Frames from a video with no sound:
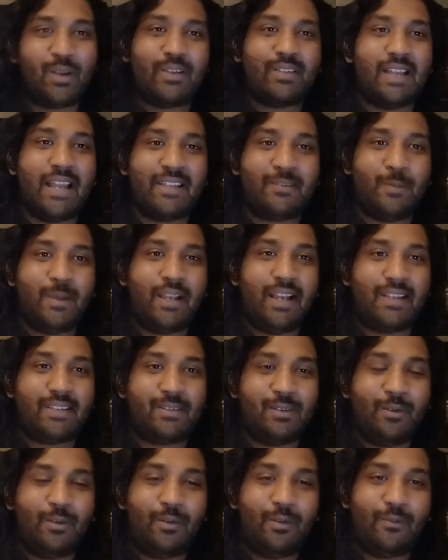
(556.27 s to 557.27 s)
as we guys
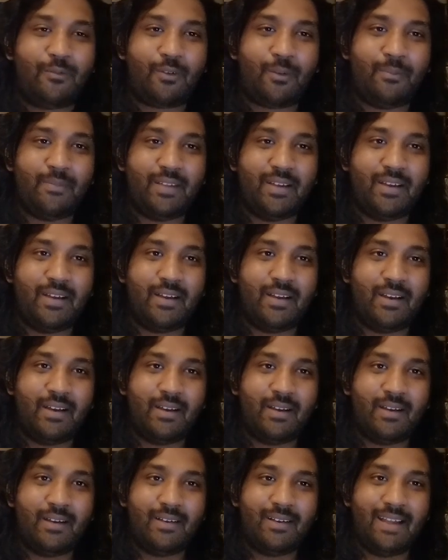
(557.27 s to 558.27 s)
know from
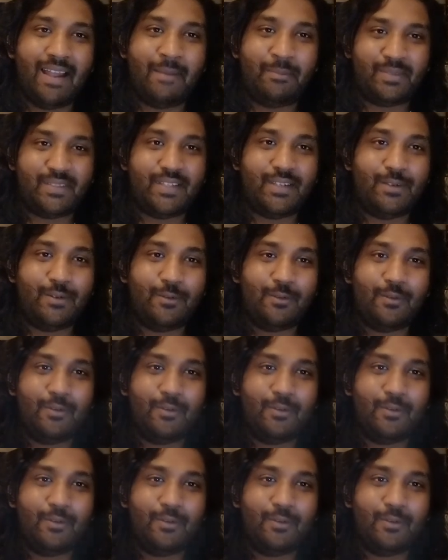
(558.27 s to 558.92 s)
the MCU,